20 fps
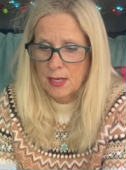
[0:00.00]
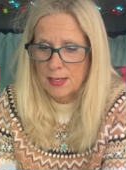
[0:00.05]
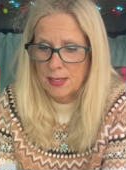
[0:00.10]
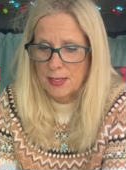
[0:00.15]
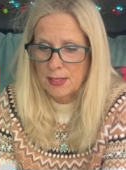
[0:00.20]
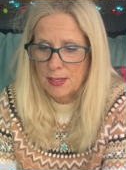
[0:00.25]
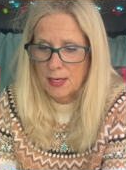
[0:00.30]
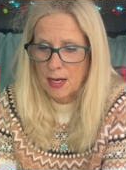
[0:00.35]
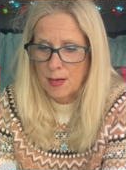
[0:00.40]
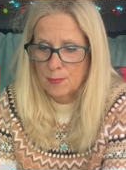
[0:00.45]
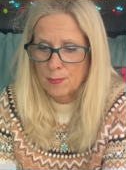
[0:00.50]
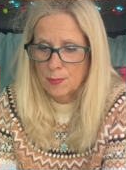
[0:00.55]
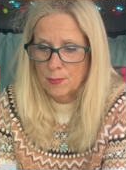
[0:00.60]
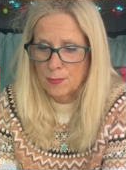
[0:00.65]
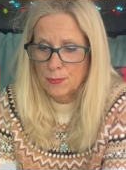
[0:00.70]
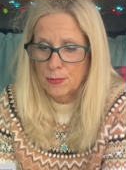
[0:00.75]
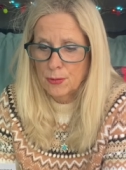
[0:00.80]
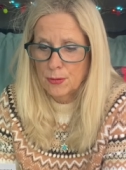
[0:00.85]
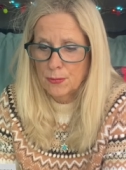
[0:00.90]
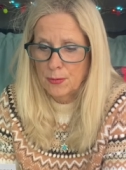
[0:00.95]

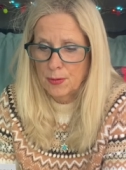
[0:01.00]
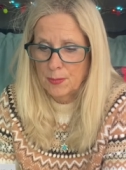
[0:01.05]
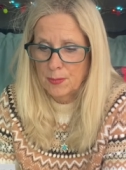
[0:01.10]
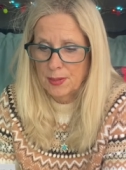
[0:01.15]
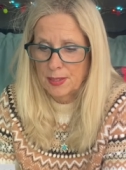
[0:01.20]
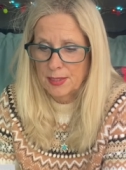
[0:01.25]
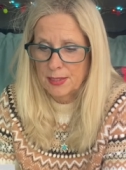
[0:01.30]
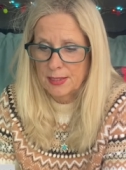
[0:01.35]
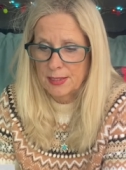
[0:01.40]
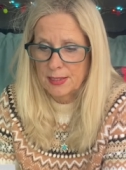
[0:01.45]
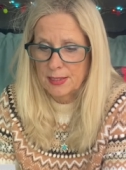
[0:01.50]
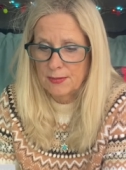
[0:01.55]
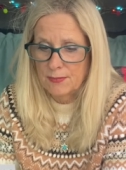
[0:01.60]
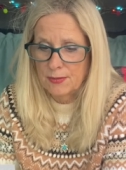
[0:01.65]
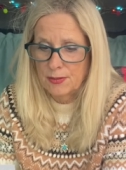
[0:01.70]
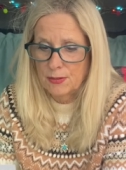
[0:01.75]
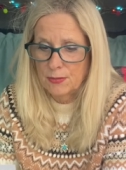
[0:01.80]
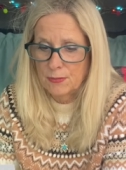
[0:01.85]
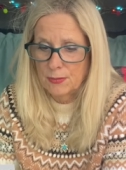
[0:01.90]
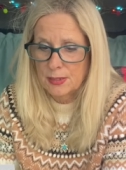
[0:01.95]
inoperable equipment, and
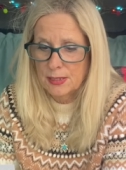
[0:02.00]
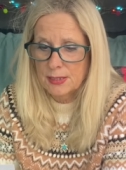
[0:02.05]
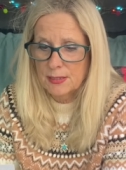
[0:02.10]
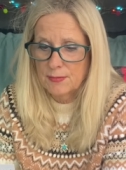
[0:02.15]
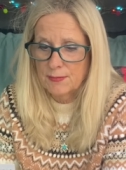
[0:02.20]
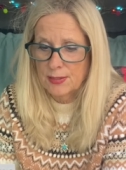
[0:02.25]
even the risk